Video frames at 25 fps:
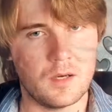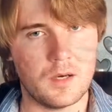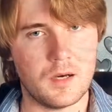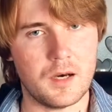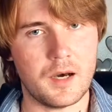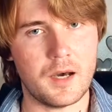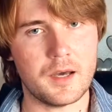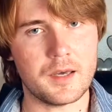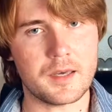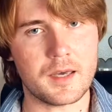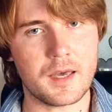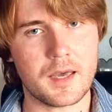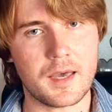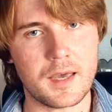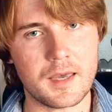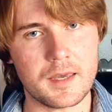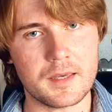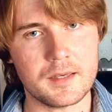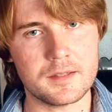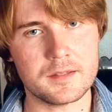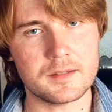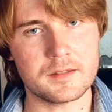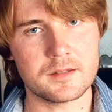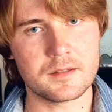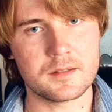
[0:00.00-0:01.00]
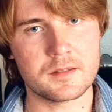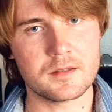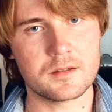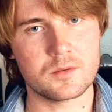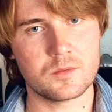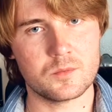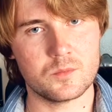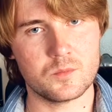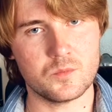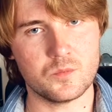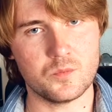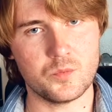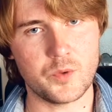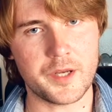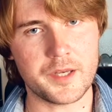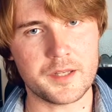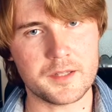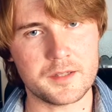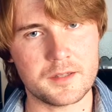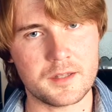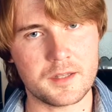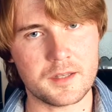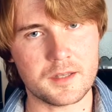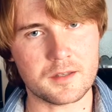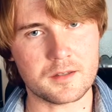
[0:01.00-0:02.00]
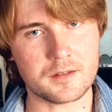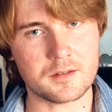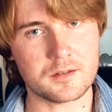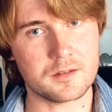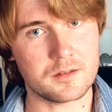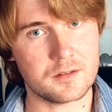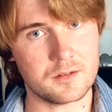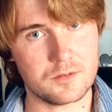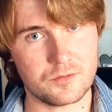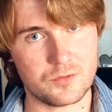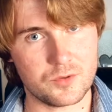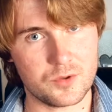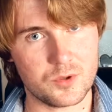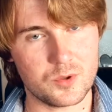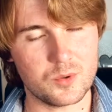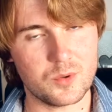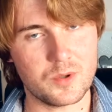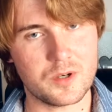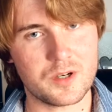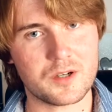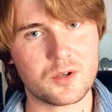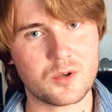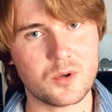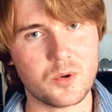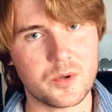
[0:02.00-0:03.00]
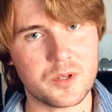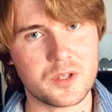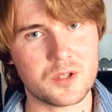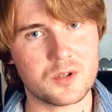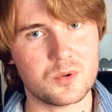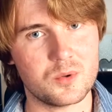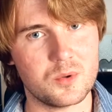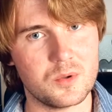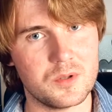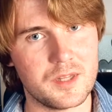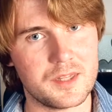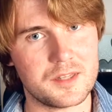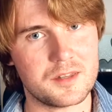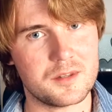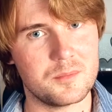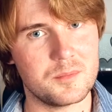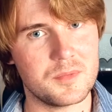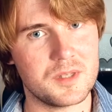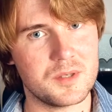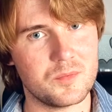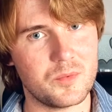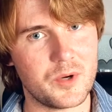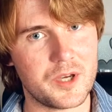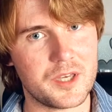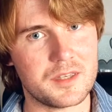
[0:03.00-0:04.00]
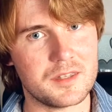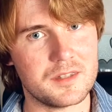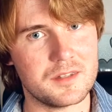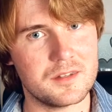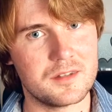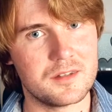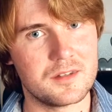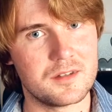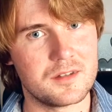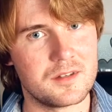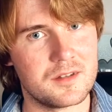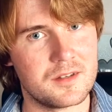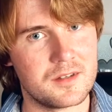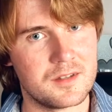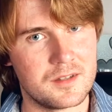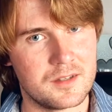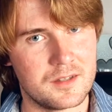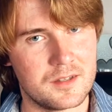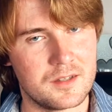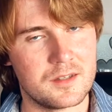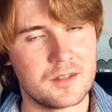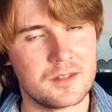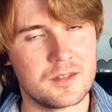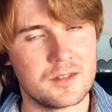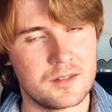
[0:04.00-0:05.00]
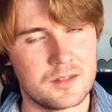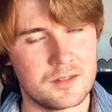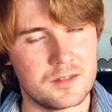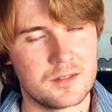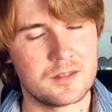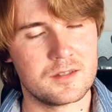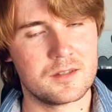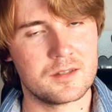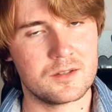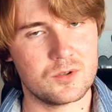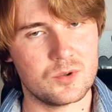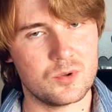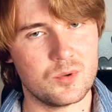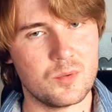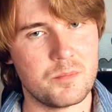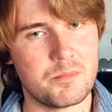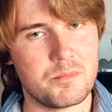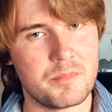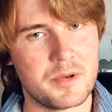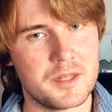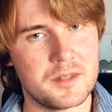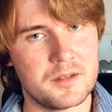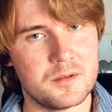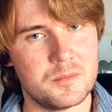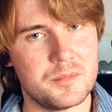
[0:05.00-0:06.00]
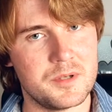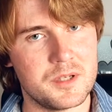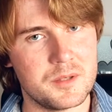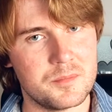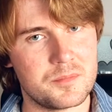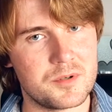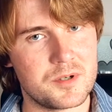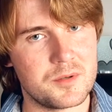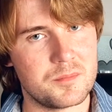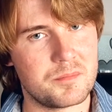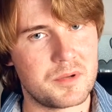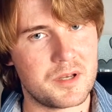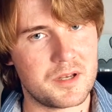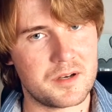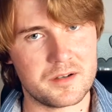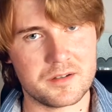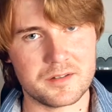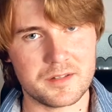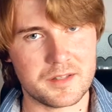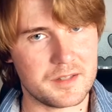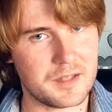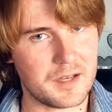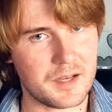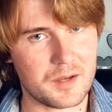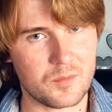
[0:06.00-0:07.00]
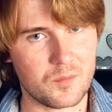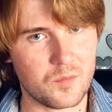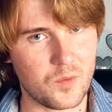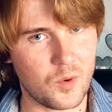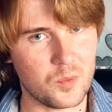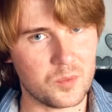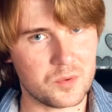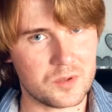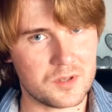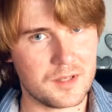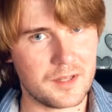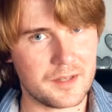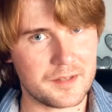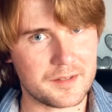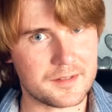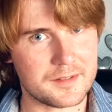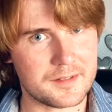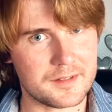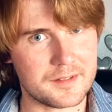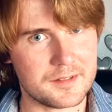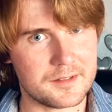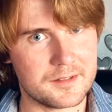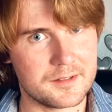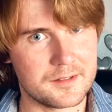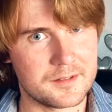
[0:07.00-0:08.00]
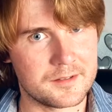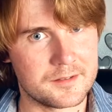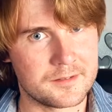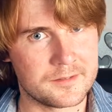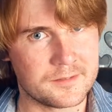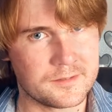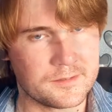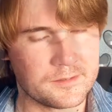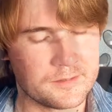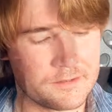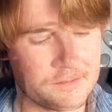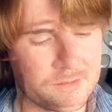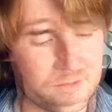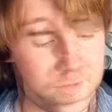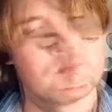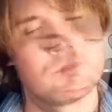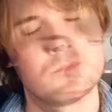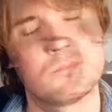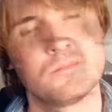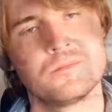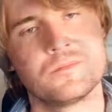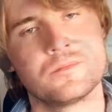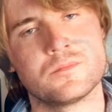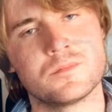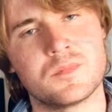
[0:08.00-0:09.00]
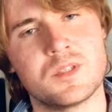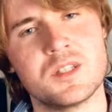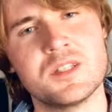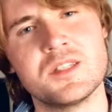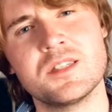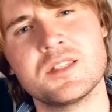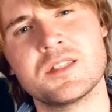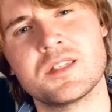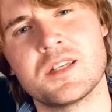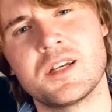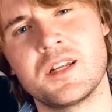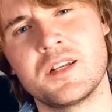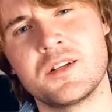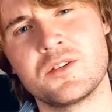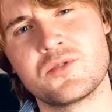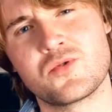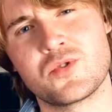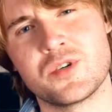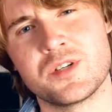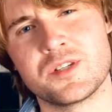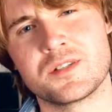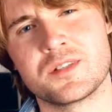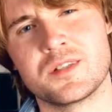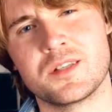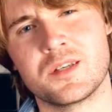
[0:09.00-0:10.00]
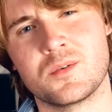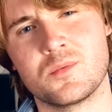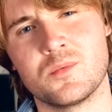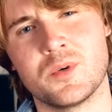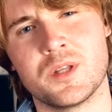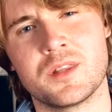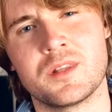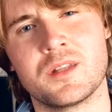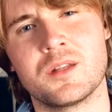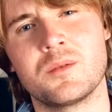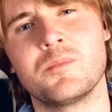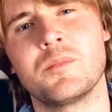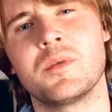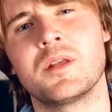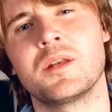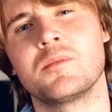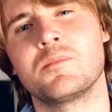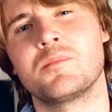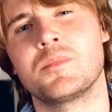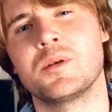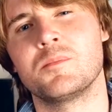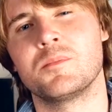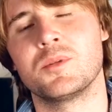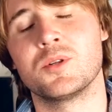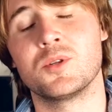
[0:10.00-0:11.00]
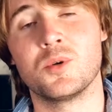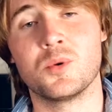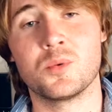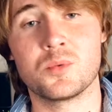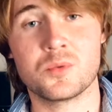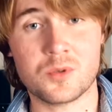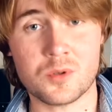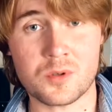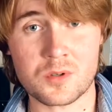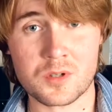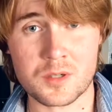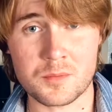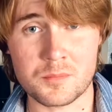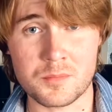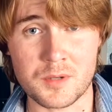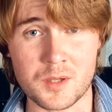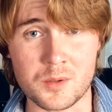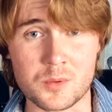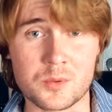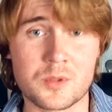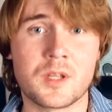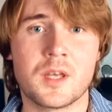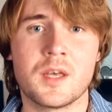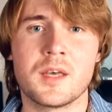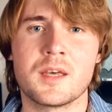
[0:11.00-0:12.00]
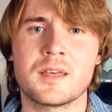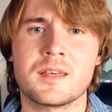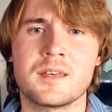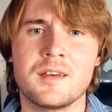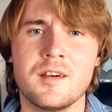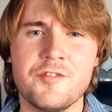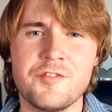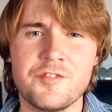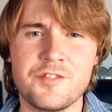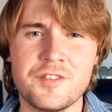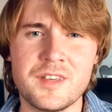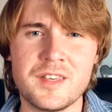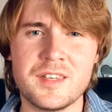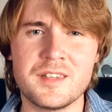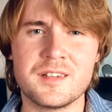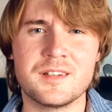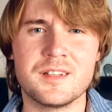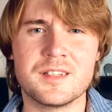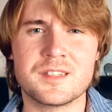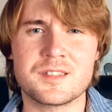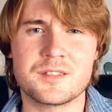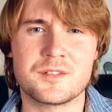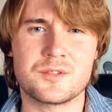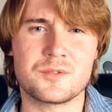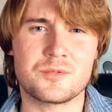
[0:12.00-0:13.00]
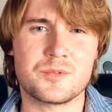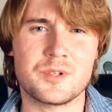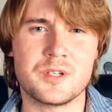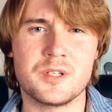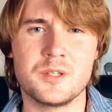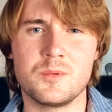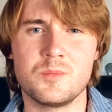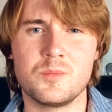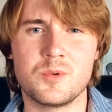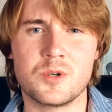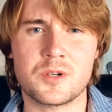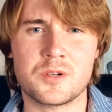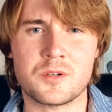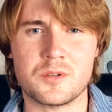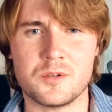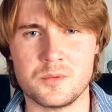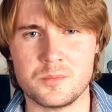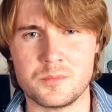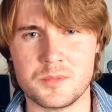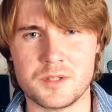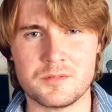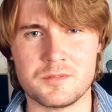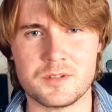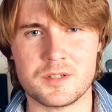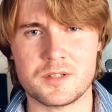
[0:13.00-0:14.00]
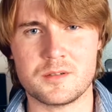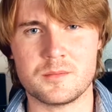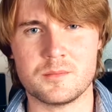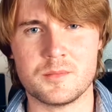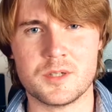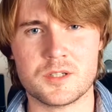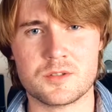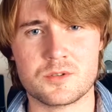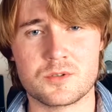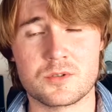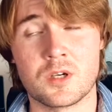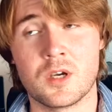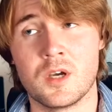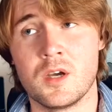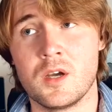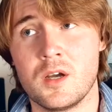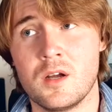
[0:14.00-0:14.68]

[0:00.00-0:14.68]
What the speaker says: I hate waiting. You are going to let me wait. You better be prepared that I won't like it. This is an interesting one that many people don't talk about. Caffeine doesn't really work on me very much.